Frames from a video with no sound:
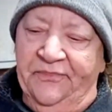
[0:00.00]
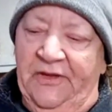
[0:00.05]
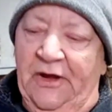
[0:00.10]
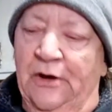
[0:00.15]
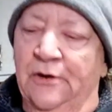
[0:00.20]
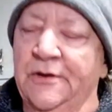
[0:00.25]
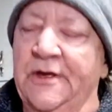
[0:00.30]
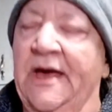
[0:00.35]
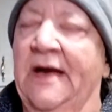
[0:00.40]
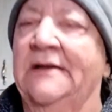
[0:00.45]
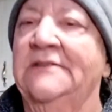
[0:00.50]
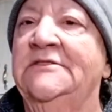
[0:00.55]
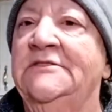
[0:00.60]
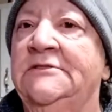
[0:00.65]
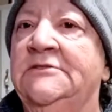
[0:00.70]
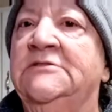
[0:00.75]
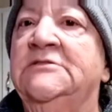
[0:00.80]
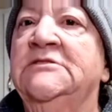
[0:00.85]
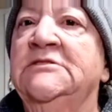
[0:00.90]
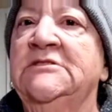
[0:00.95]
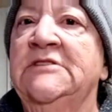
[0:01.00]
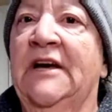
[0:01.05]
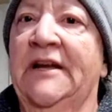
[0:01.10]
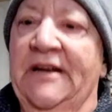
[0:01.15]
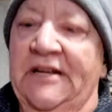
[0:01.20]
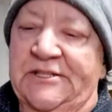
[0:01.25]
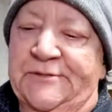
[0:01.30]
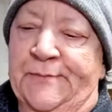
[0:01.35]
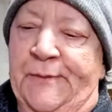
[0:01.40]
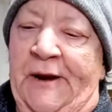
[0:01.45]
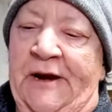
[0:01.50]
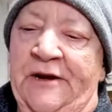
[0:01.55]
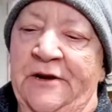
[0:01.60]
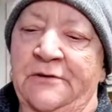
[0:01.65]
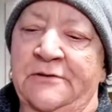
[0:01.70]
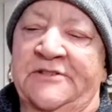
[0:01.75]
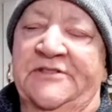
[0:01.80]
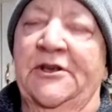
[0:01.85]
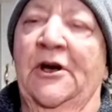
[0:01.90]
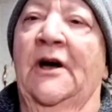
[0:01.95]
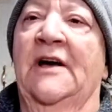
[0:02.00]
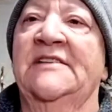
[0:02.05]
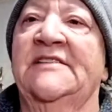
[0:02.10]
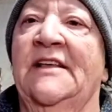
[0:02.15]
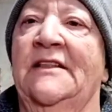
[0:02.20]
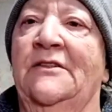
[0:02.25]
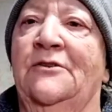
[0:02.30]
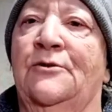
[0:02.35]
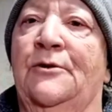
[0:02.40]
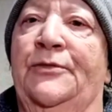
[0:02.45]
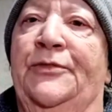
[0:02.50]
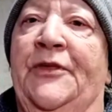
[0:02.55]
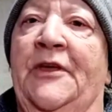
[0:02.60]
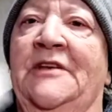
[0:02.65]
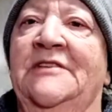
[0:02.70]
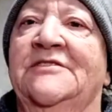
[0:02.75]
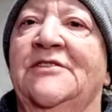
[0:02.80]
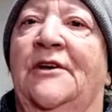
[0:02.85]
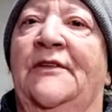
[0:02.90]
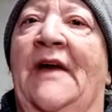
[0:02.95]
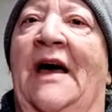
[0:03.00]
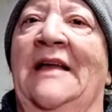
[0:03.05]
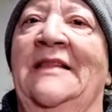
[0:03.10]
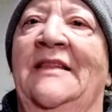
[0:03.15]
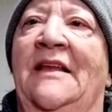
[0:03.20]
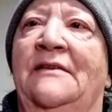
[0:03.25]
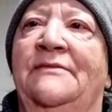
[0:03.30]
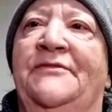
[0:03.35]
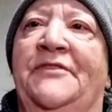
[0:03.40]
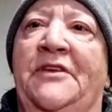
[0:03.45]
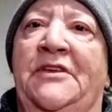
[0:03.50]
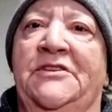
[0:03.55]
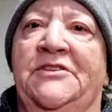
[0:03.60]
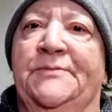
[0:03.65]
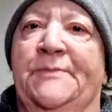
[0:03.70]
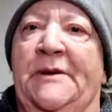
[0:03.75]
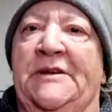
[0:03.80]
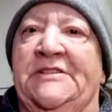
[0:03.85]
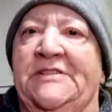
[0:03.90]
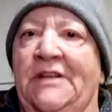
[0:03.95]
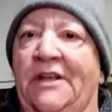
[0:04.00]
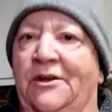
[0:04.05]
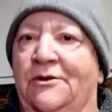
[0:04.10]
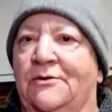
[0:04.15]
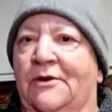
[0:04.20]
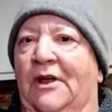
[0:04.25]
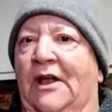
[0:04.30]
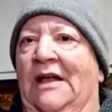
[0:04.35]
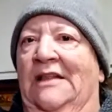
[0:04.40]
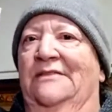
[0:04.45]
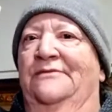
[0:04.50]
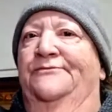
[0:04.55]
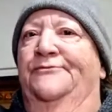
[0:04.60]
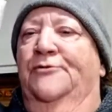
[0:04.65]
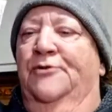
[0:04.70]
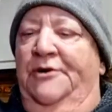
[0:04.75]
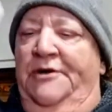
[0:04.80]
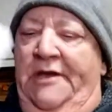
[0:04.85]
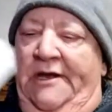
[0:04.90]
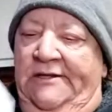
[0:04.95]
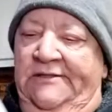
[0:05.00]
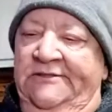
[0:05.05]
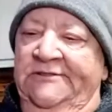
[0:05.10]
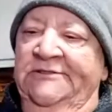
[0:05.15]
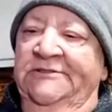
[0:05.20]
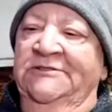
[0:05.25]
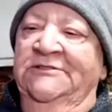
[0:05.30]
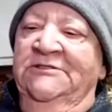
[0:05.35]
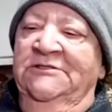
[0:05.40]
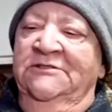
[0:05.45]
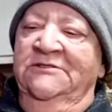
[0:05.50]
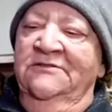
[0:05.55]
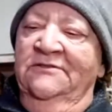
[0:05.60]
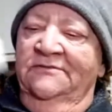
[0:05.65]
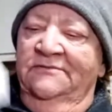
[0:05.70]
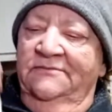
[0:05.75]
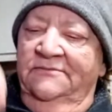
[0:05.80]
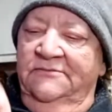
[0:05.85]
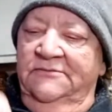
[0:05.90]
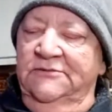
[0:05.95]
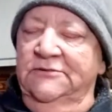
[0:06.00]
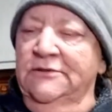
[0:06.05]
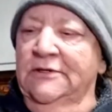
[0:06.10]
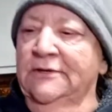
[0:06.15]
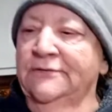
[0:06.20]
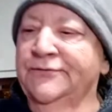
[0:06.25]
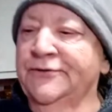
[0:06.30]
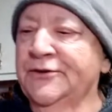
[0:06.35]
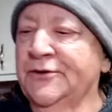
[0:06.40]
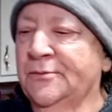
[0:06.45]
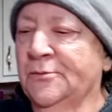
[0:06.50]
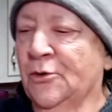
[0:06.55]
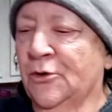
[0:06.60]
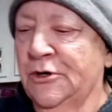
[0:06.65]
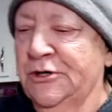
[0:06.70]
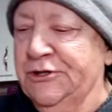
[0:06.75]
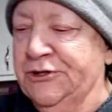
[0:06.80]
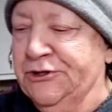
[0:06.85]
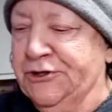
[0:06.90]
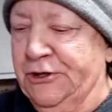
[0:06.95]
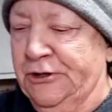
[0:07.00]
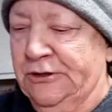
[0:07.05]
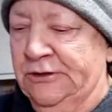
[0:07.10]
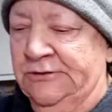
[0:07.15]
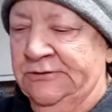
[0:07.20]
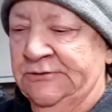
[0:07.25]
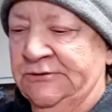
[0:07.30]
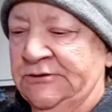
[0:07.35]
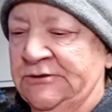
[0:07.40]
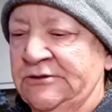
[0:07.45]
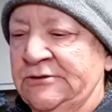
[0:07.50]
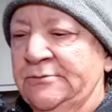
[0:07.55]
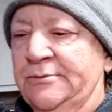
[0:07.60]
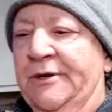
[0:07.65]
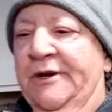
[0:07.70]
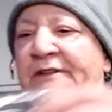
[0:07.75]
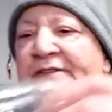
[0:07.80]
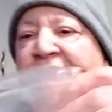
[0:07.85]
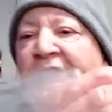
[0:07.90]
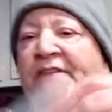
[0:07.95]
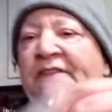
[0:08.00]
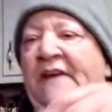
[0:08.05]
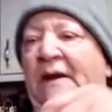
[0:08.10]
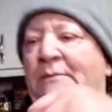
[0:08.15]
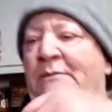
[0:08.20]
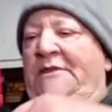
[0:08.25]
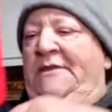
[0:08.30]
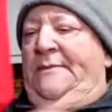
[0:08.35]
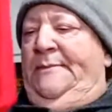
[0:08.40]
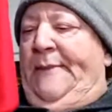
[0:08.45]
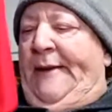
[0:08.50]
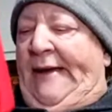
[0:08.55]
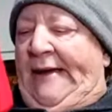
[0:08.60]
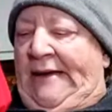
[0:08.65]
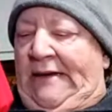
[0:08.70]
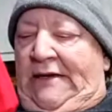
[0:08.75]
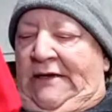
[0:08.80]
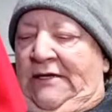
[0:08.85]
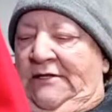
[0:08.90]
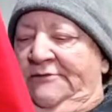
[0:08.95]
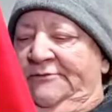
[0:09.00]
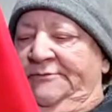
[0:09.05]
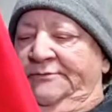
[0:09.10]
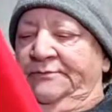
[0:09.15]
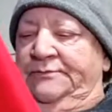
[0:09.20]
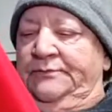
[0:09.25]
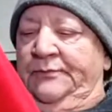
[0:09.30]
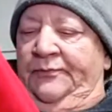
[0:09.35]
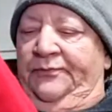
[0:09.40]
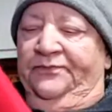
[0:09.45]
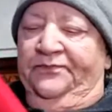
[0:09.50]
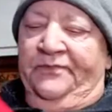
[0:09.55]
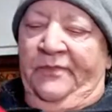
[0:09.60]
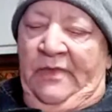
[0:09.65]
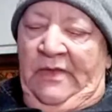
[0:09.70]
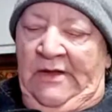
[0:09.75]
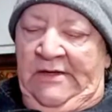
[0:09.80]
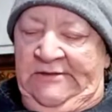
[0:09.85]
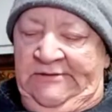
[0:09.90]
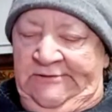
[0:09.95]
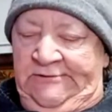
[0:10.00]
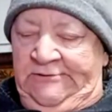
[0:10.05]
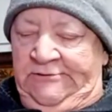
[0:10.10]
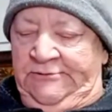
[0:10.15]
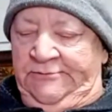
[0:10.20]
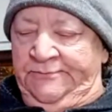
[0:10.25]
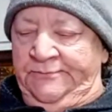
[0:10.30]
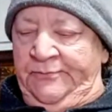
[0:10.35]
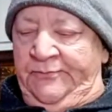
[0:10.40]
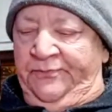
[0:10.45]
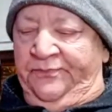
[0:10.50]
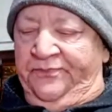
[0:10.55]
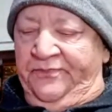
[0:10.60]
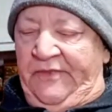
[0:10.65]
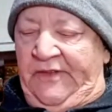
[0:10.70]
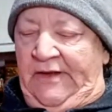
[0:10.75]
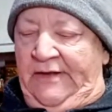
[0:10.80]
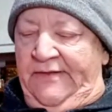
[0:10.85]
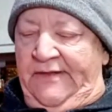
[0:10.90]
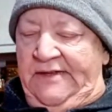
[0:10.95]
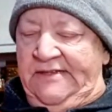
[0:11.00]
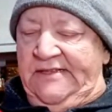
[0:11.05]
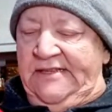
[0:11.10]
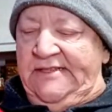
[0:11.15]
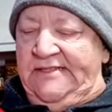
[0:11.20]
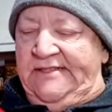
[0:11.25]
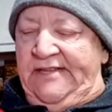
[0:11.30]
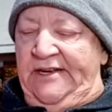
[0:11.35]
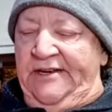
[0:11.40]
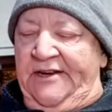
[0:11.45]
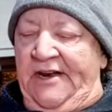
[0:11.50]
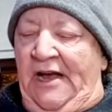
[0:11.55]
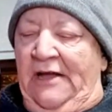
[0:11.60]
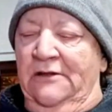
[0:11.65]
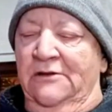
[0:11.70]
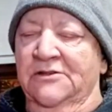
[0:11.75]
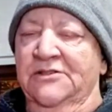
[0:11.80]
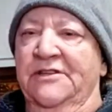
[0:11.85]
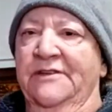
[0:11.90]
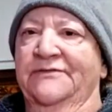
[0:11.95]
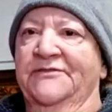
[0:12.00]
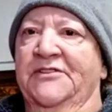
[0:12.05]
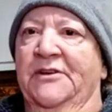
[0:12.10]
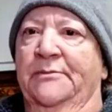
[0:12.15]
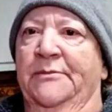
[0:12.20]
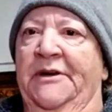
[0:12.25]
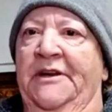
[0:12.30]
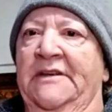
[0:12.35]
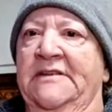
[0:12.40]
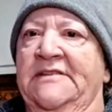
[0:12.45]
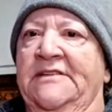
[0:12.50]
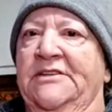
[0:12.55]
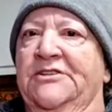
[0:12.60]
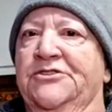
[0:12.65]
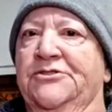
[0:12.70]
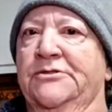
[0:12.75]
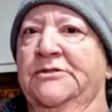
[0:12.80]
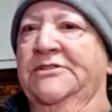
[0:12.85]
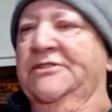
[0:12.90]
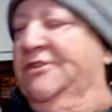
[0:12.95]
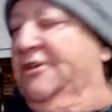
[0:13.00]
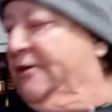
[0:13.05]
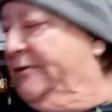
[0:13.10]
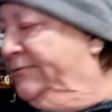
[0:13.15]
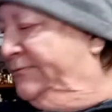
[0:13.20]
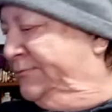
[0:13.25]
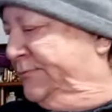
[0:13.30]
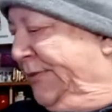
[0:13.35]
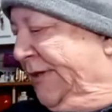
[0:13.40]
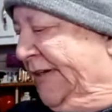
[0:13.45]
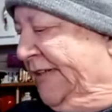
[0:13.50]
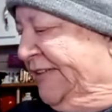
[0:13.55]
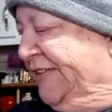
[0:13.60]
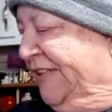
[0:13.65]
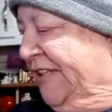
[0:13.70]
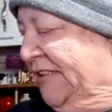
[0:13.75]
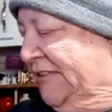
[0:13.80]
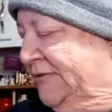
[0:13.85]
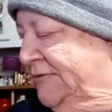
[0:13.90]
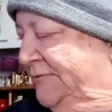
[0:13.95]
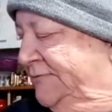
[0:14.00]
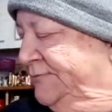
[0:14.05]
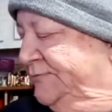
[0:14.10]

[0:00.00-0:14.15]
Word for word: Oh, yeah. And it's mm-hmm. brand new, still has the little things on. I love these, especially here in mm -hmm. California mm -hmm. for the moisture. But it did come in the bag. Mm -hmm. And this is $10 if somebody is interested. Buy it now.